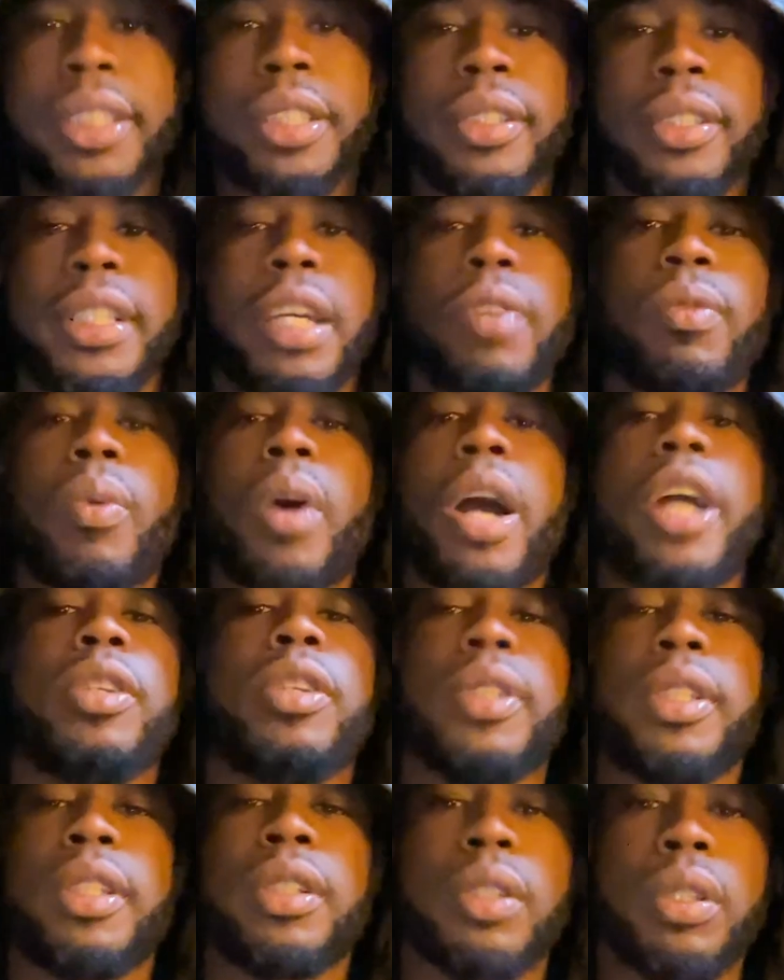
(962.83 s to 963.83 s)
yourself, why are you
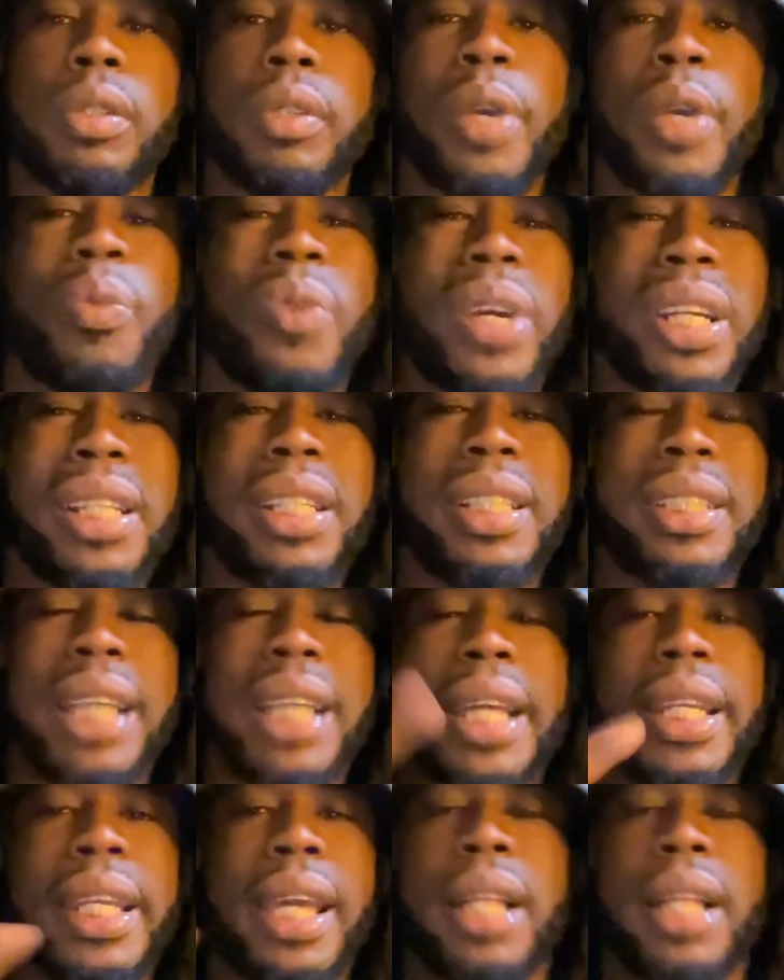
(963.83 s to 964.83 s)
still doing it? Where did this
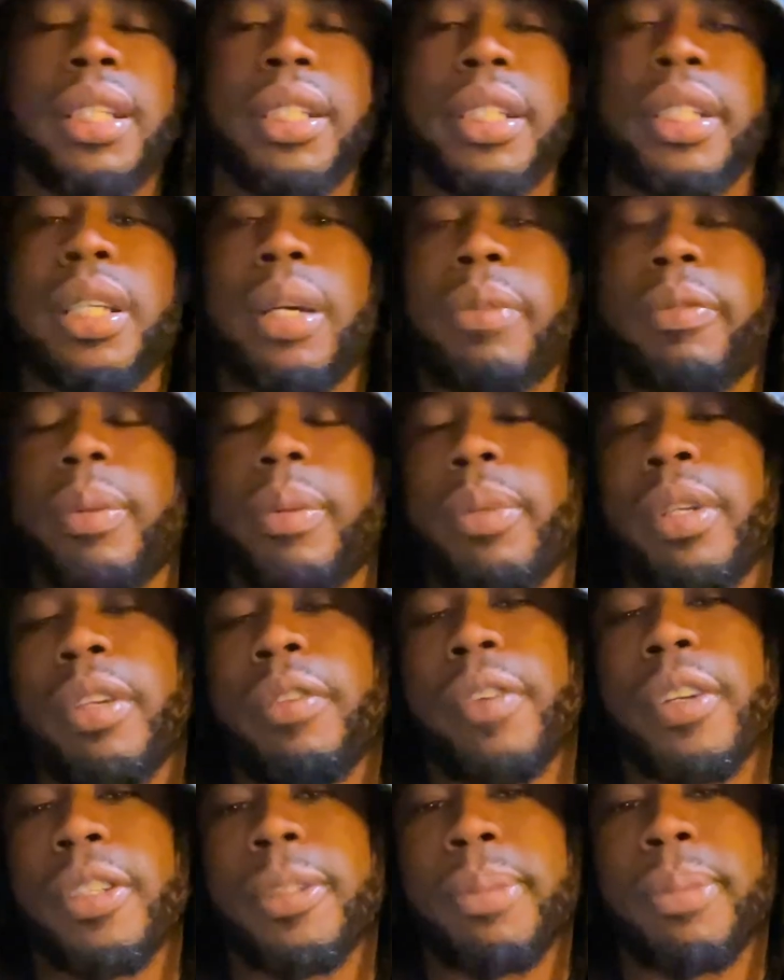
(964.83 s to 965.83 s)
ideology come from in the
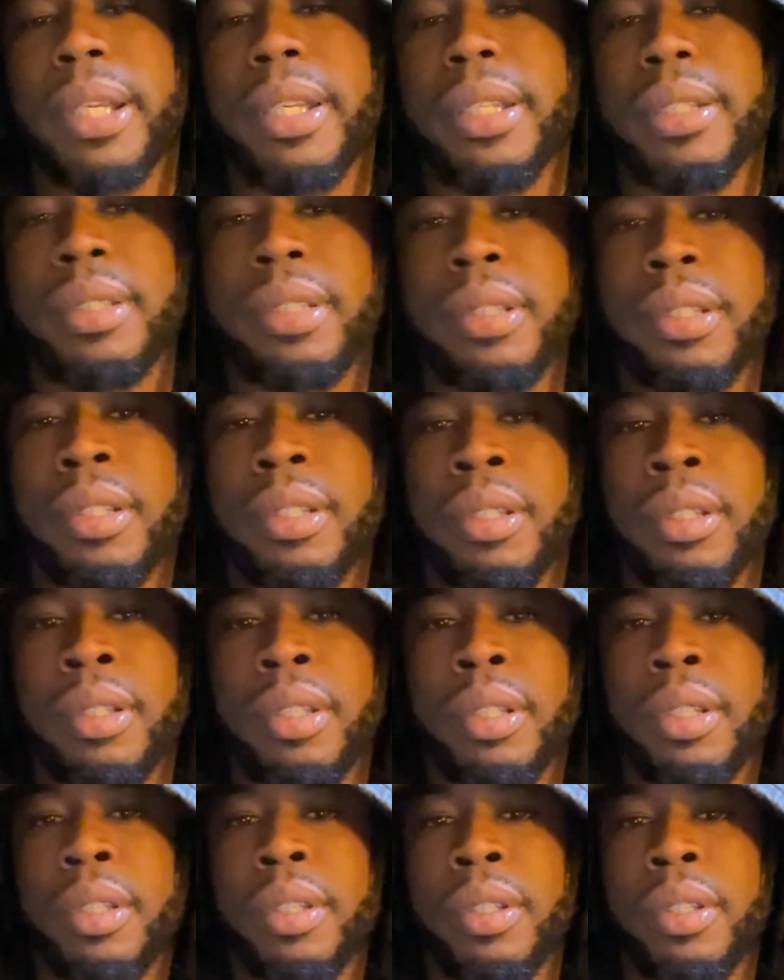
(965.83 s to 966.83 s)
first place?
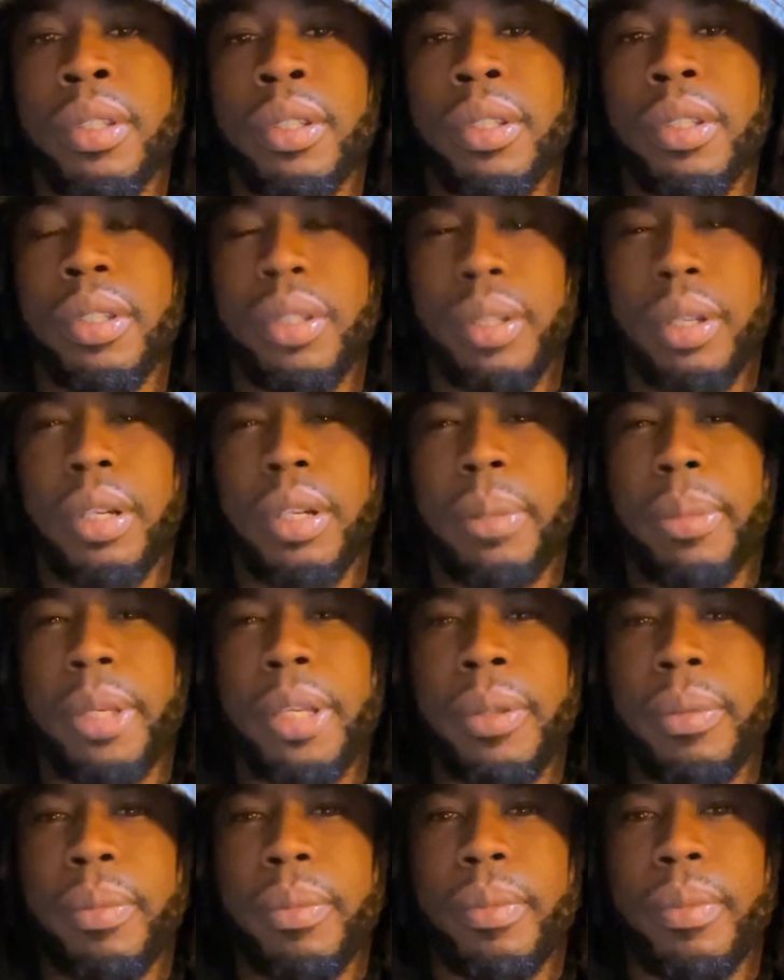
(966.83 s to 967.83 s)
You know what I
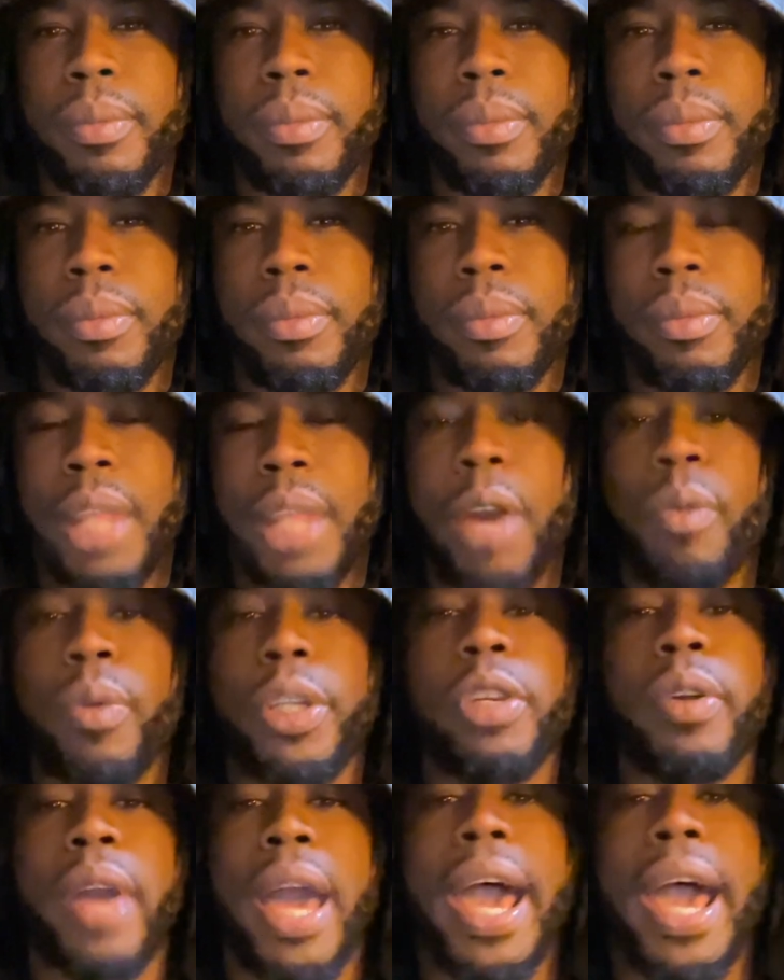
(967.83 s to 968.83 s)
mean? Now, when
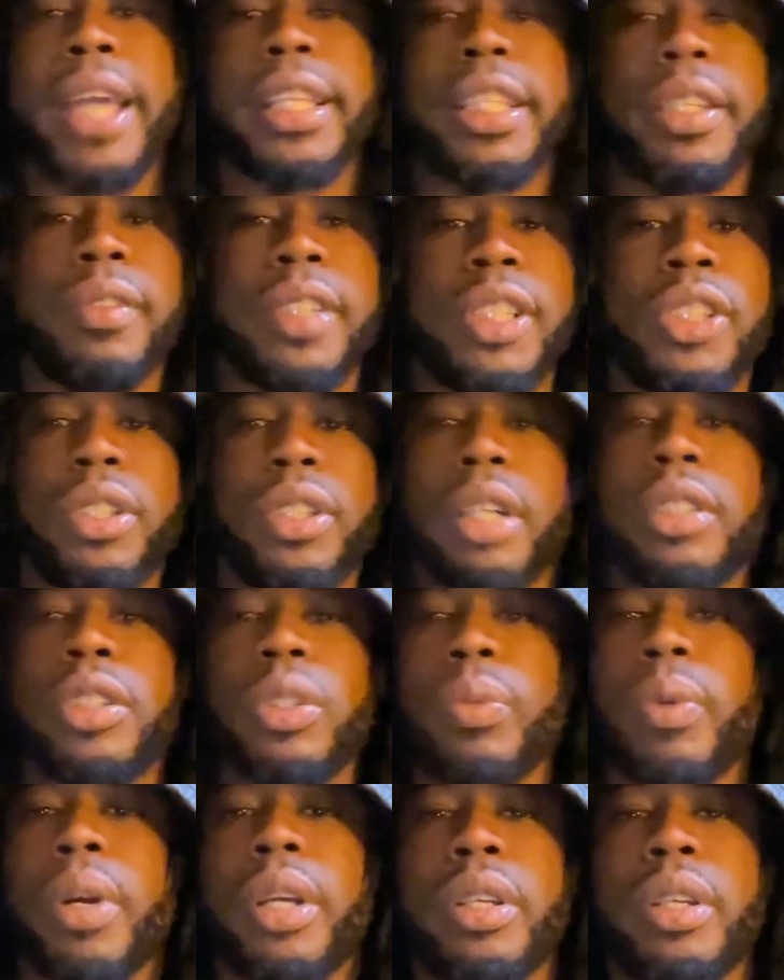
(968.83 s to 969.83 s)
you actively start to
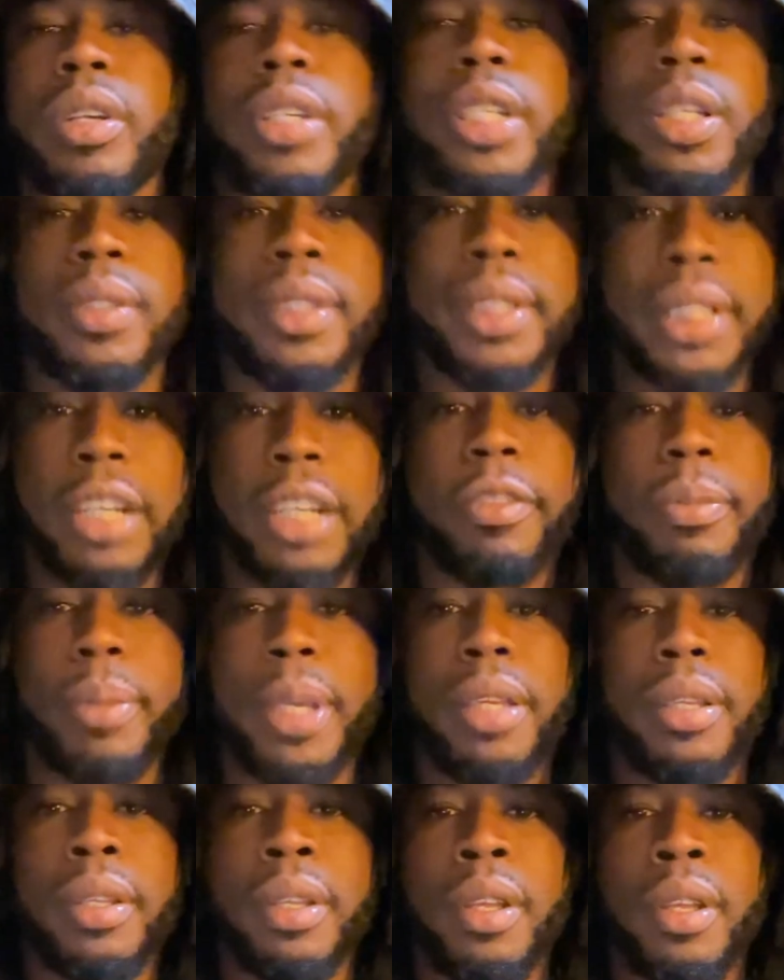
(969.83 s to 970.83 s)
work on yourself,
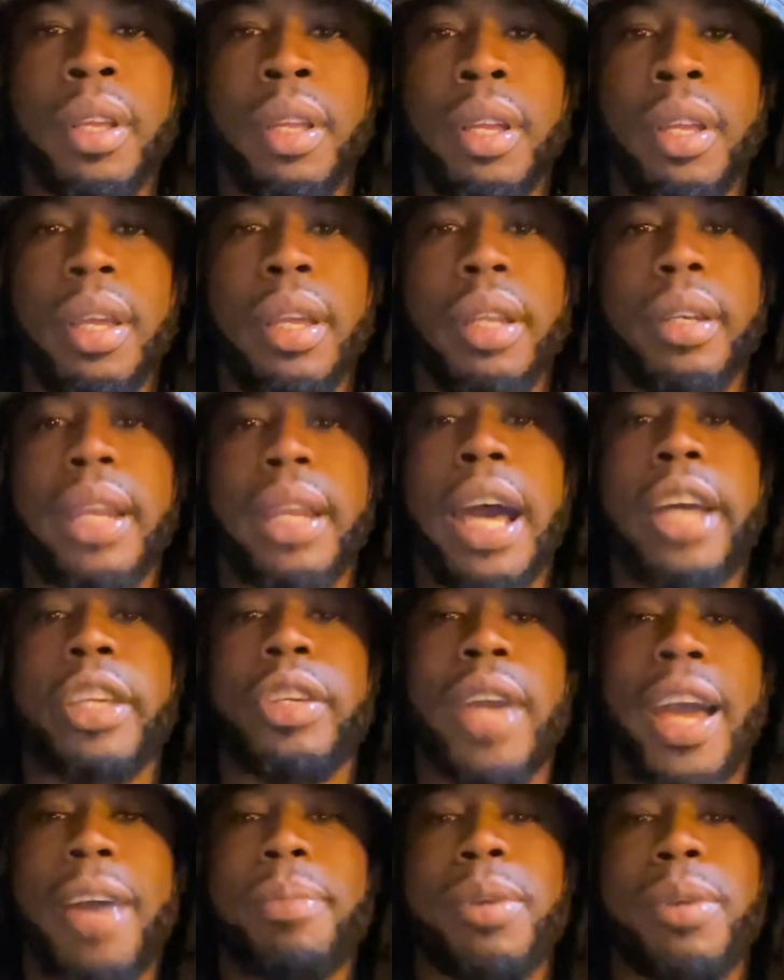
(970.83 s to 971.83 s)
man, now
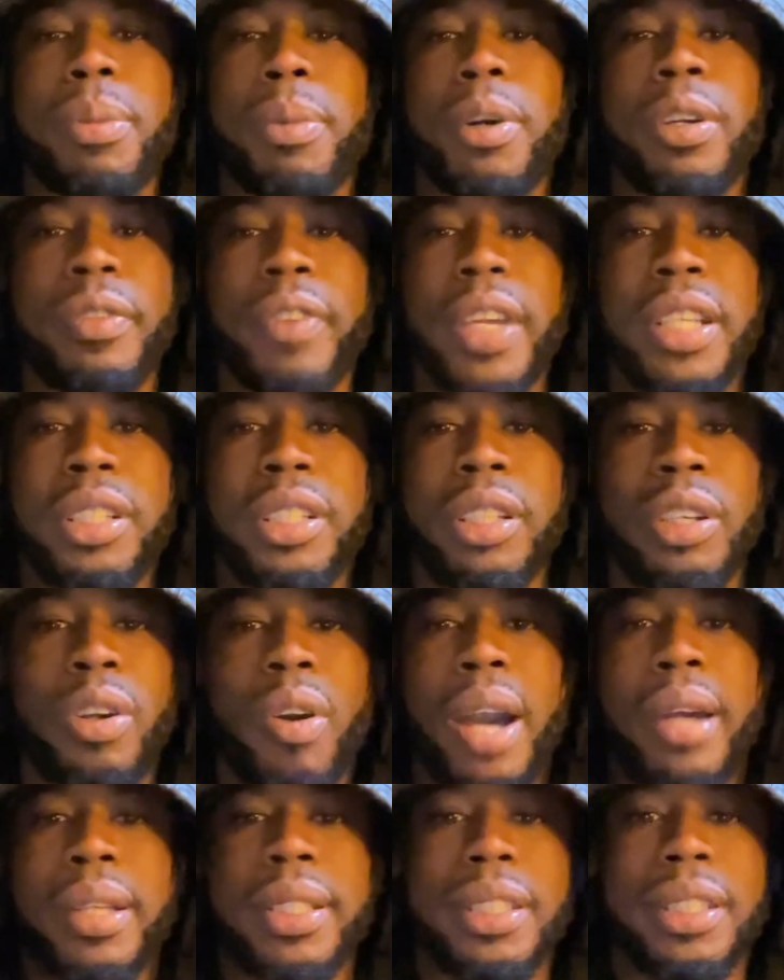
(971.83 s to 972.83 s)
you have more motivation to go
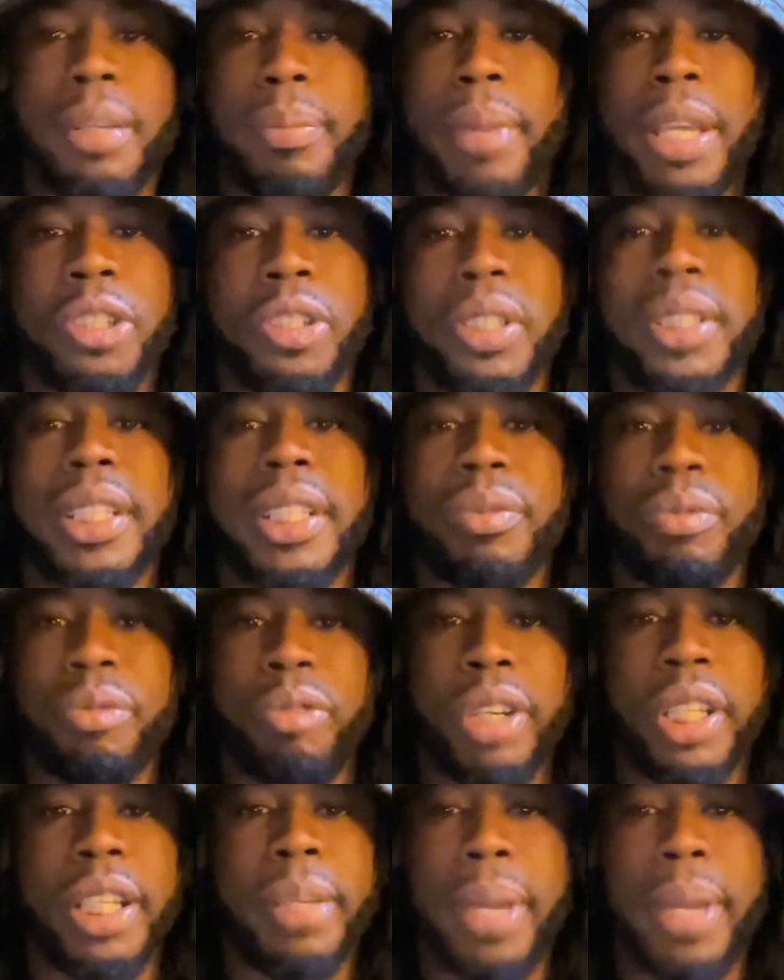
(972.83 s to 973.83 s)
out into the matrix and
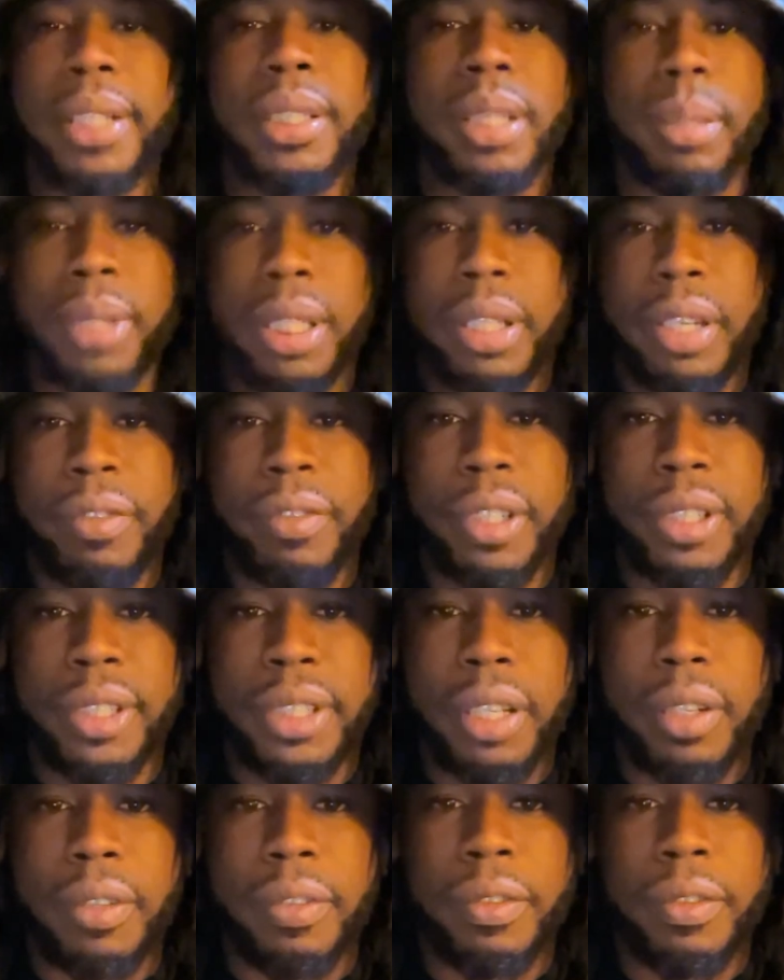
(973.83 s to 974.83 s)
really make something of
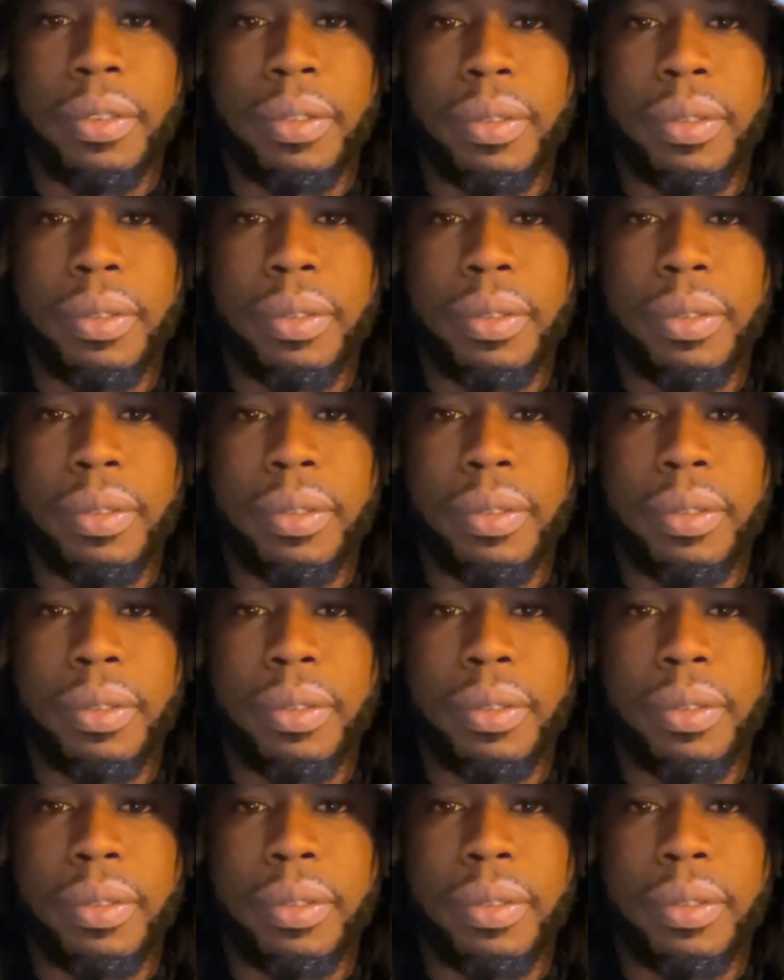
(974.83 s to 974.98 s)
yourself.